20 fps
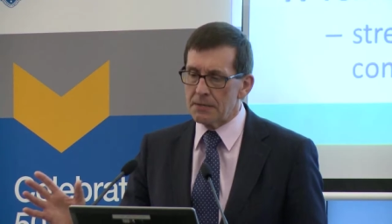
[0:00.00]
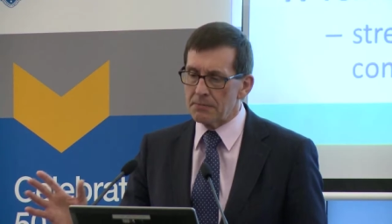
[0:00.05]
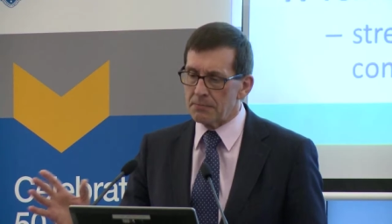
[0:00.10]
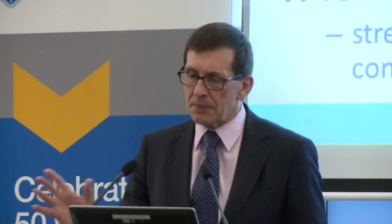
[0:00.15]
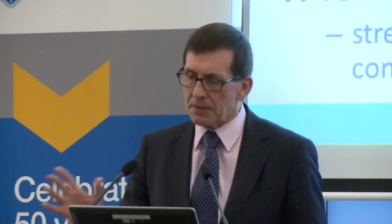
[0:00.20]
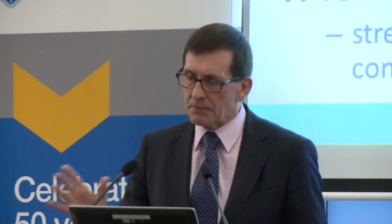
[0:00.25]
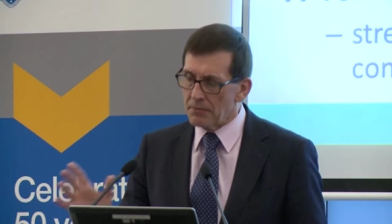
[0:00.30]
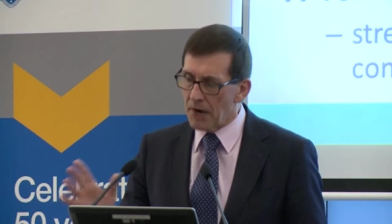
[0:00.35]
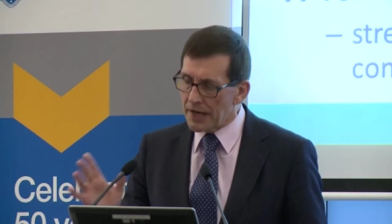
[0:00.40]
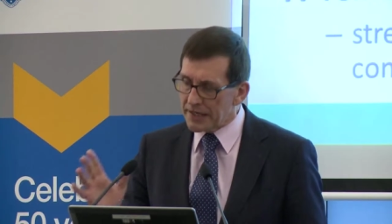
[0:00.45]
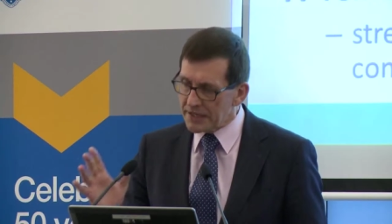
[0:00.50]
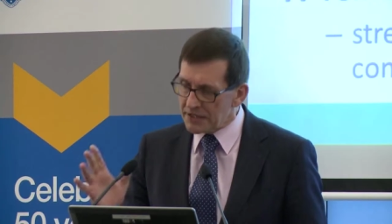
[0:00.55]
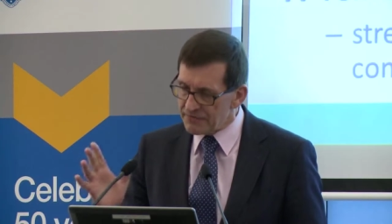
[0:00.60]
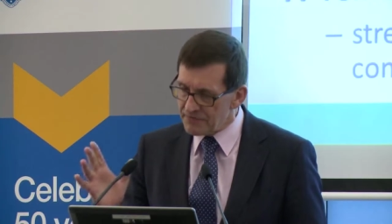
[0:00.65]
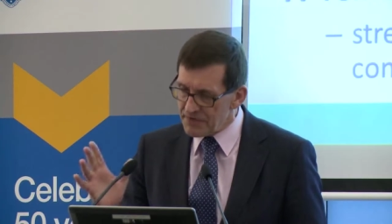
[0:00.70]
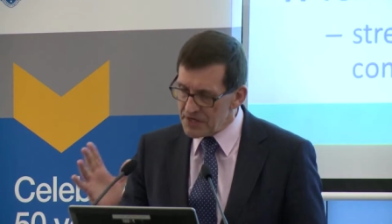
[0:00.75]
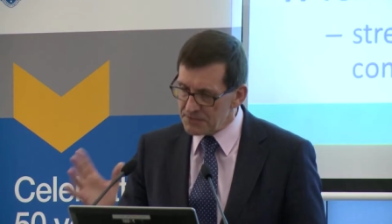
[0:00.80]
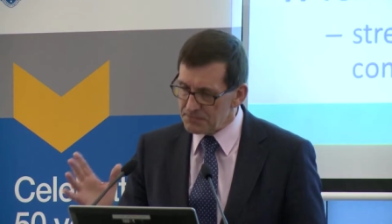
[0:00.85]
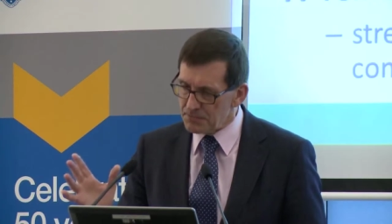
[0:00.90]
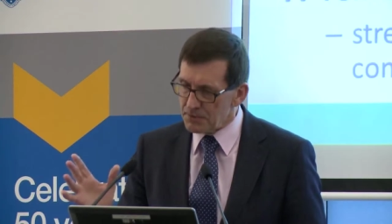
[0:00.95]
but a mining
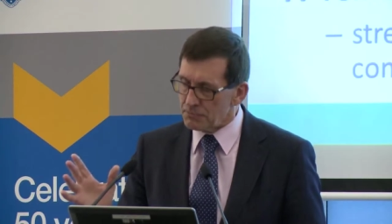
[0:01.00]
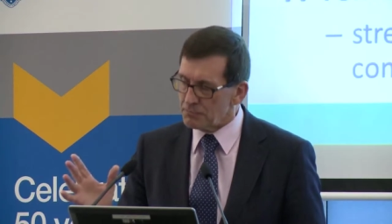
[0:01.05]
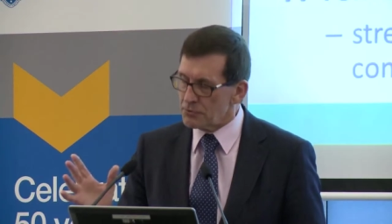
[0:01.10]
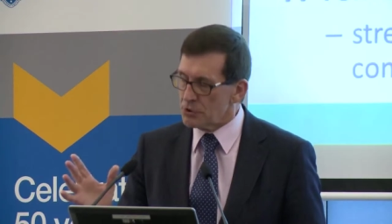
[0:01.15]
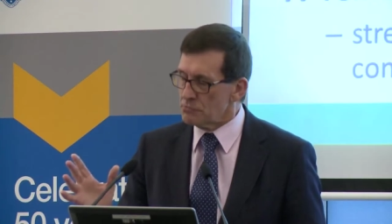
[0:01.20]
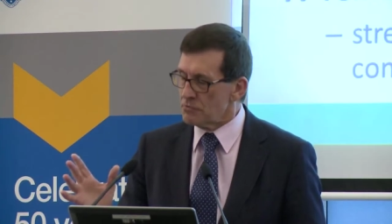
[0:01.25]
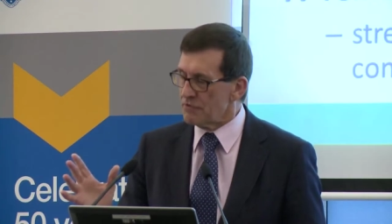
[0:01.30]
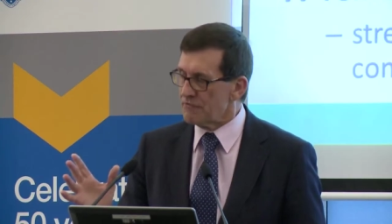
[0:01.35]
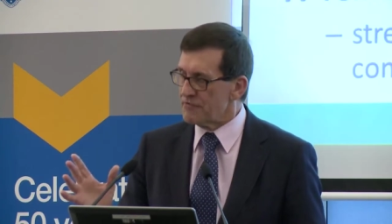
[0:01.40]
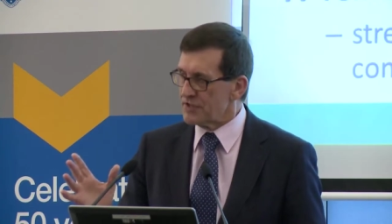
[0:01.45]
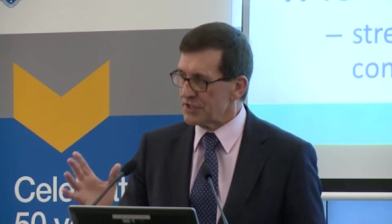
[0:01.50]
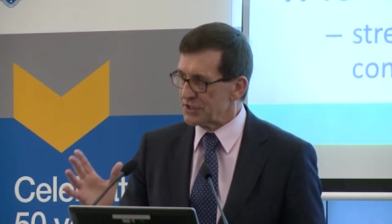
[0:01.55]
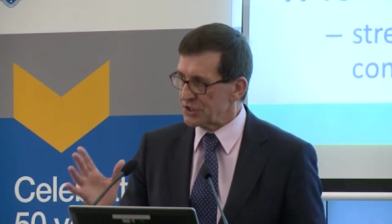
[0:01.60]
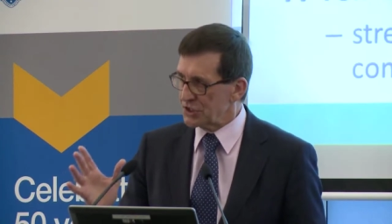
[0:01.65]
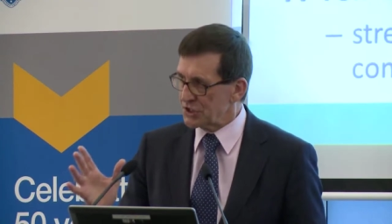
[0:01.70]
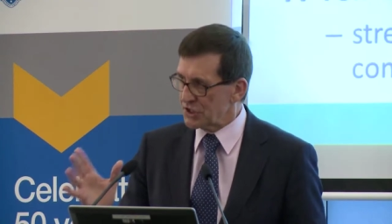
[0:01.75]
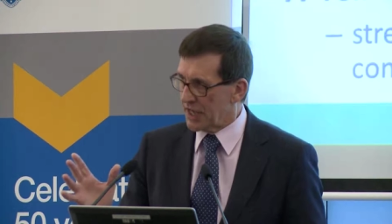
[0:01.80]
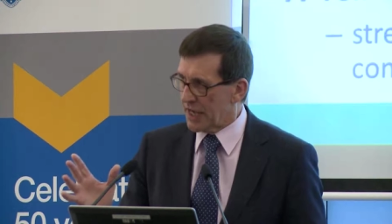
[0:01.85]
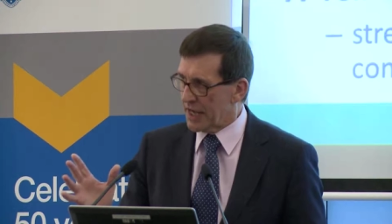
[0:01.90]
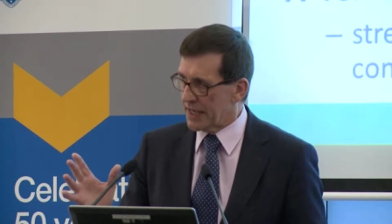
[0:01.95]
investment boom of this
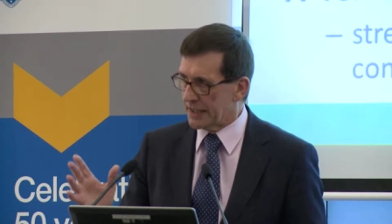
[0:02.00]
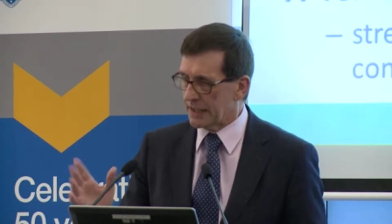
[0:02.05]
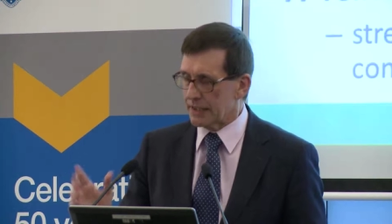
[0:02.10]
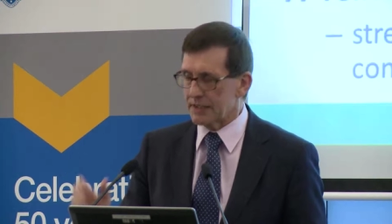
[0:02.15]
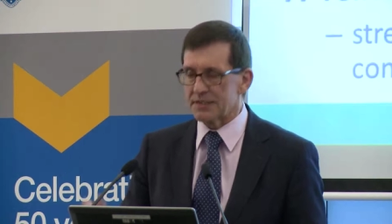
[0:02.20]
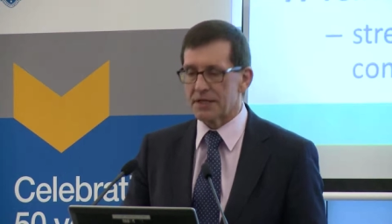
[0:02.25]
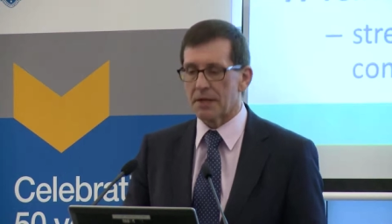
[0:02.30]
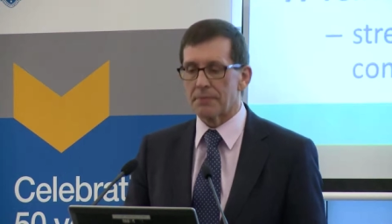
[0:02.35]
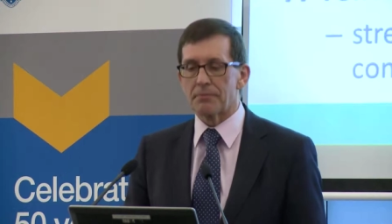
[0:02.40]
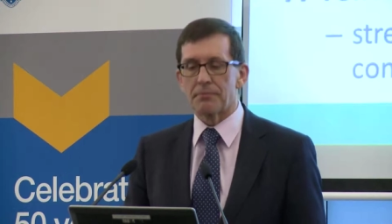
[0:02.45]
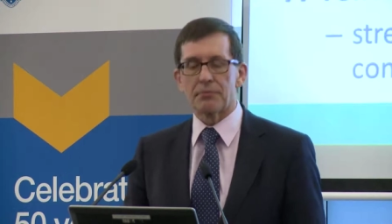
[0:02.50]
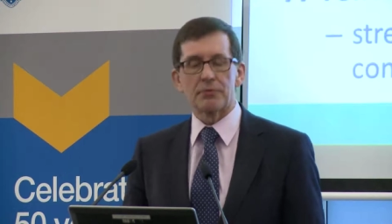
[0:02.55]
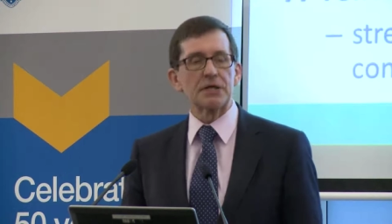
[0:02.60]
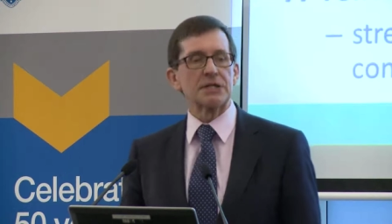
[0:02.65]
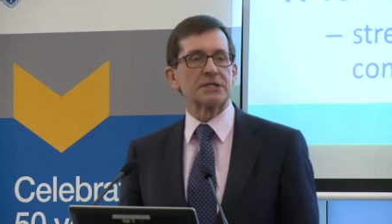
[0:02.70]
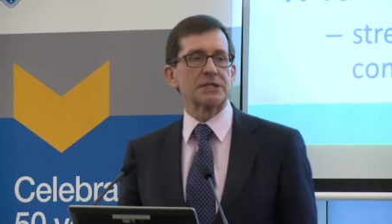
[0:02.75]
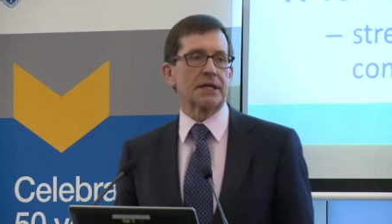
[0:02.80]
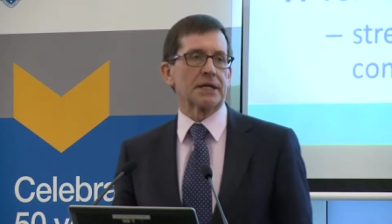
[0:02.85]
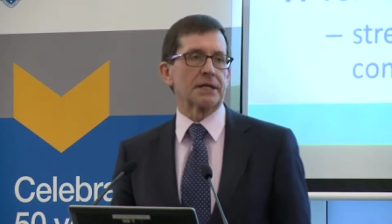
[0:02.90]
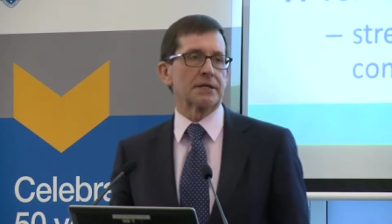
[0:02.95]
scale is
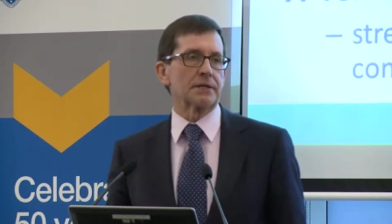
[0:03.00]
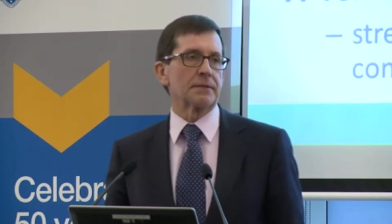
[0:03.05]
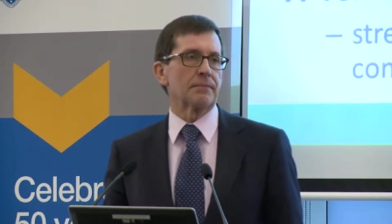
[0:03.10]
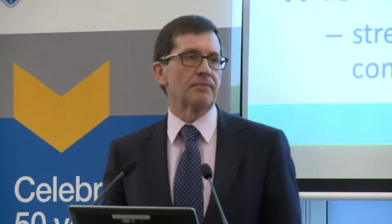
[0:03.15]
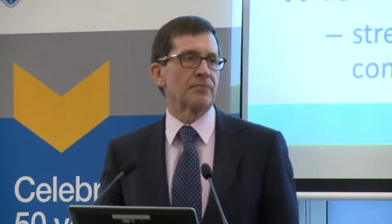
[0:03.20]
unprecedented.